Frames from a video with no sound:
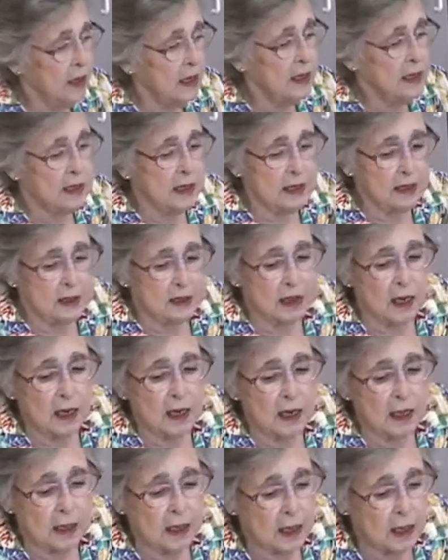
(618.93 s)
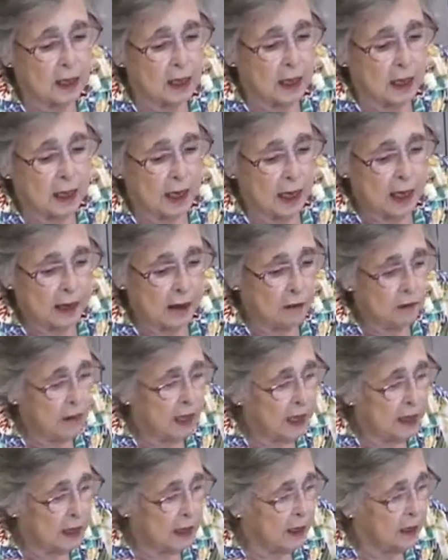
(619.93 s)
but let's get started and
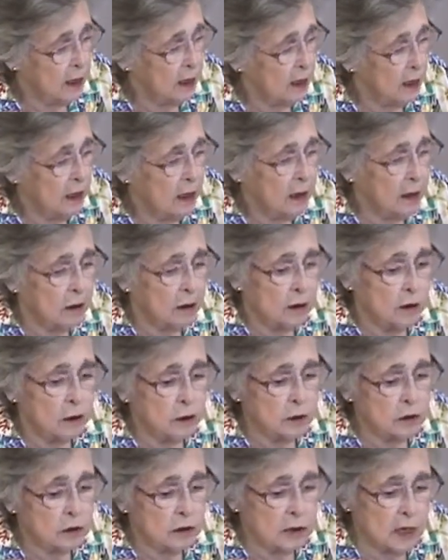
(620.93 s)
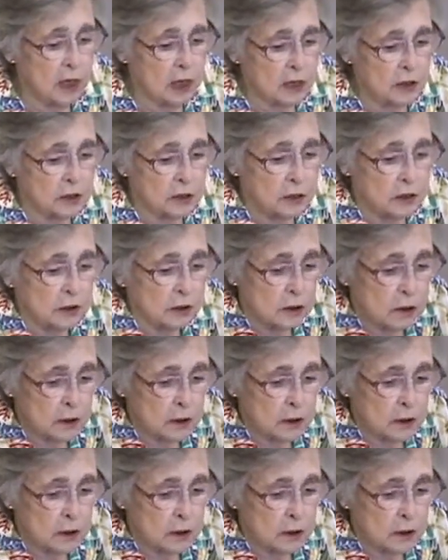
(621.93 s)
make a corsage.